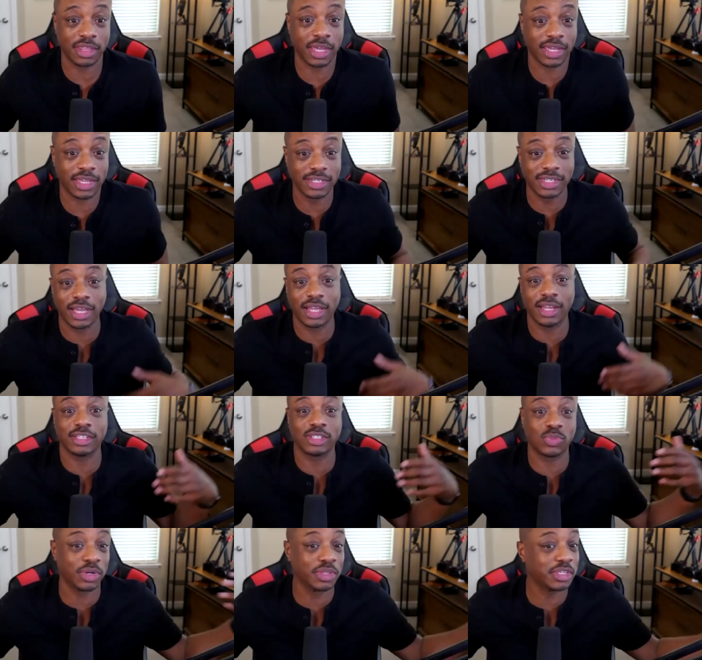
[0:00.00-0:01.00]
that can tell
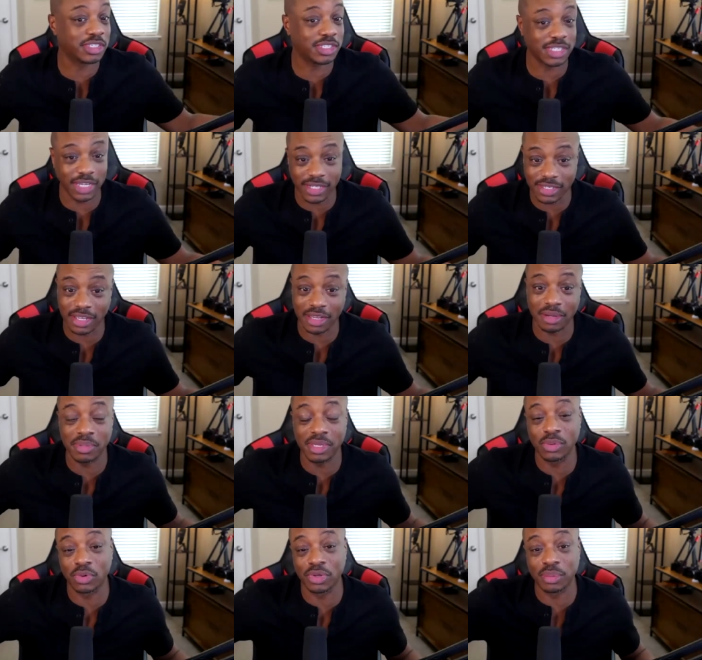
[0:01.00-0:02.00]
us where the sun's going to
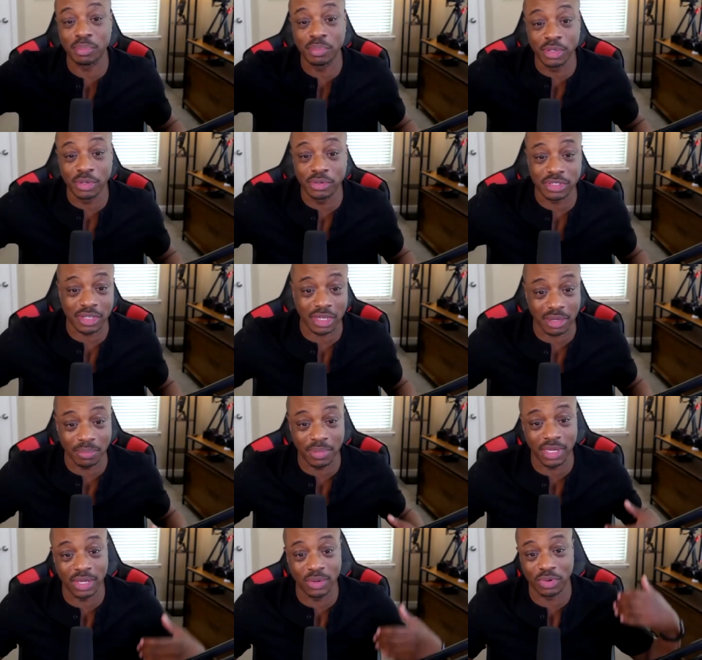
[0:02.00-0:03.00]
be, where the moon's going to
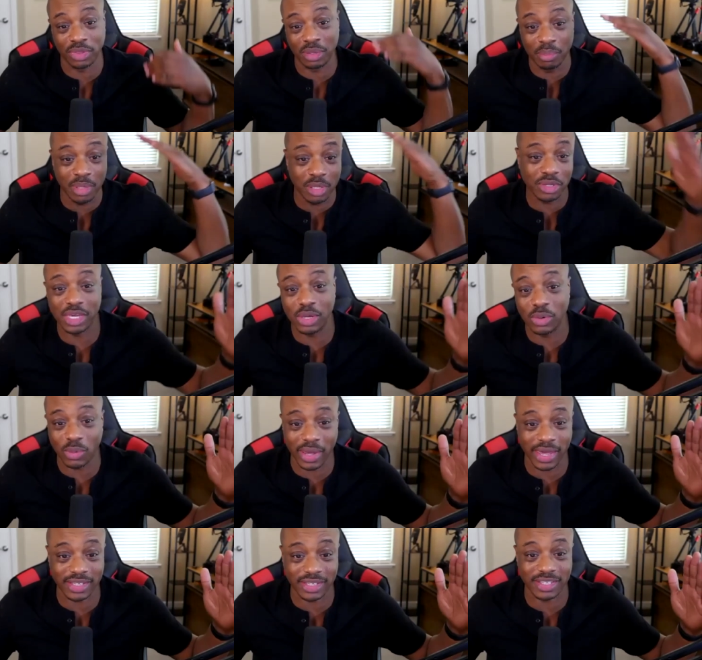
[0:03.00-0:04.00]
be, where the Milky
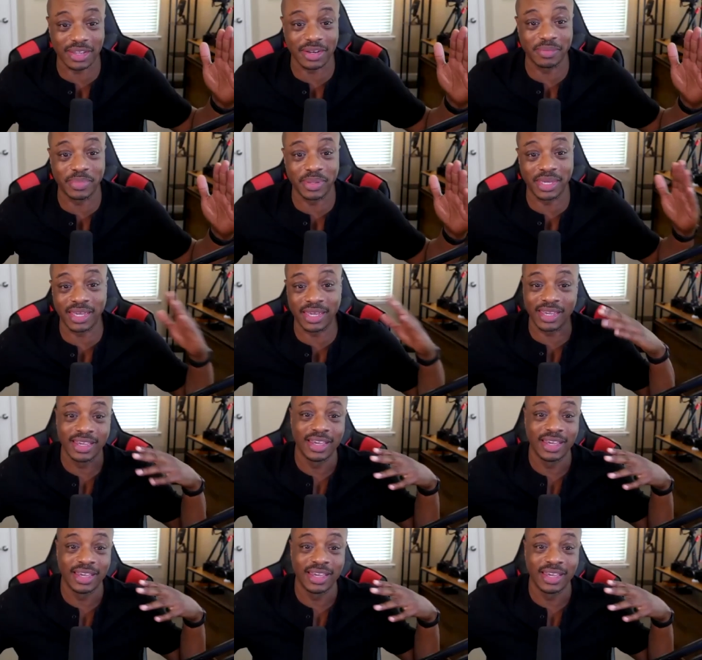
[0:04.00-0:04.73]
Way is going to be,